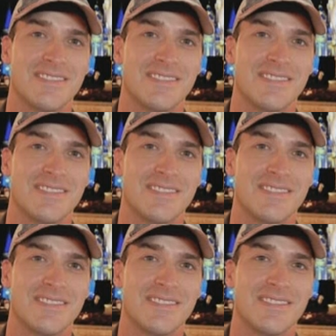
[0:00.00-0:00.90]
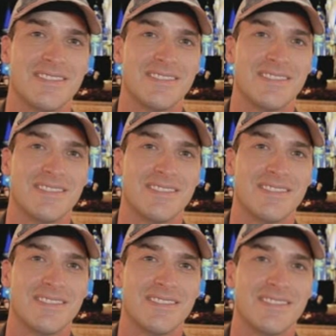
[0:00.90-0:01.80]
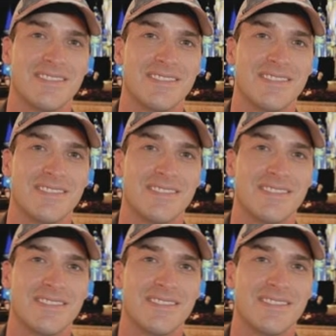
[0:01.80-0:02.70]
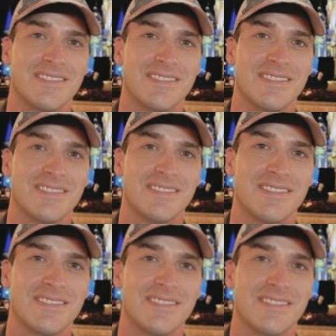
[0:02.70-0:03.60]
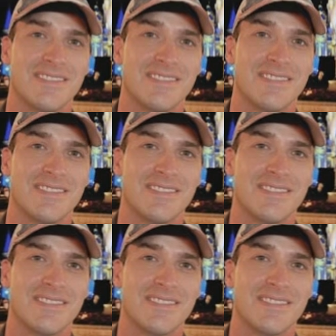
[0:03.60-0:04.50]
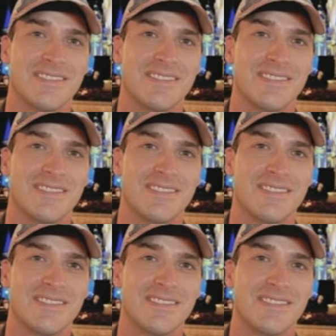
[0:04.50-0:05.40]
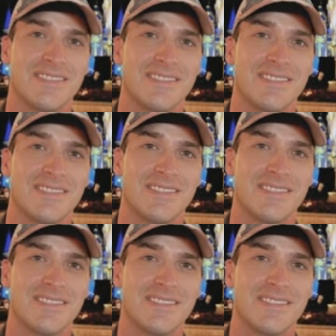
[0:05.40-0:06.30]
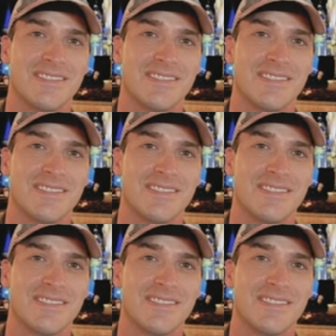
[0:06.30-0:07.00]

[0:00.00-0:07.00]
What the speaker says: (silent)